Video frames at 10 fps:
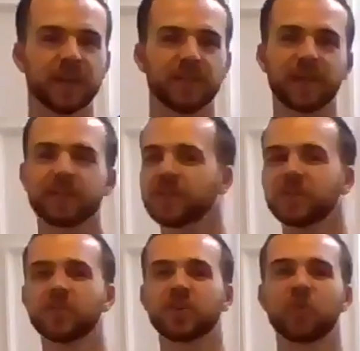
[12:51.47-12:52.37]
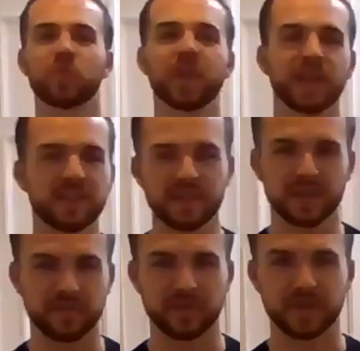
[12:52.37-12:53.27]
That's going to look crazy
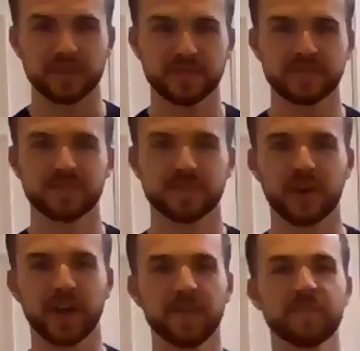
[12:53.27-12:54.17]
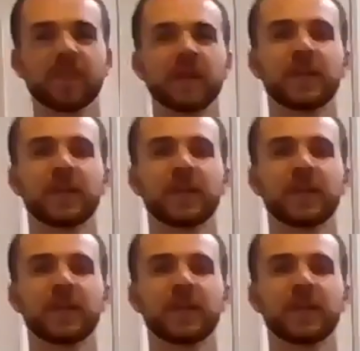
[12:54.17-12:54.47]
different, okay?